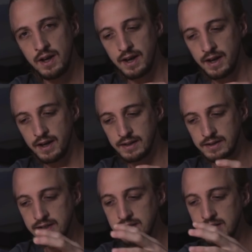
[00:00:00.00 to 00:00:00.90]

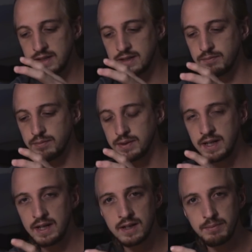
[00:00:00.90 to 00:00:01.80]
And this is
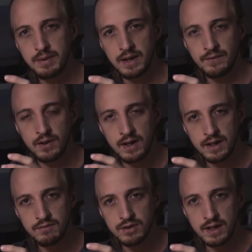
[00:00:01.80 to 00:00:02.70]
particularly bad for
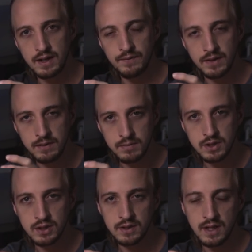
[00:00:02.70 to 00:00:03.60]
hydrogen alpha
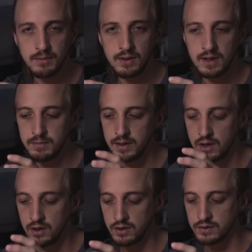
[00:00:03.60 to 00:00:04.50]
emission nebulae,
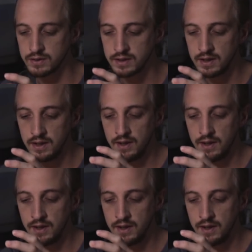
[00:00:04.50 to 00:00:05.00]
because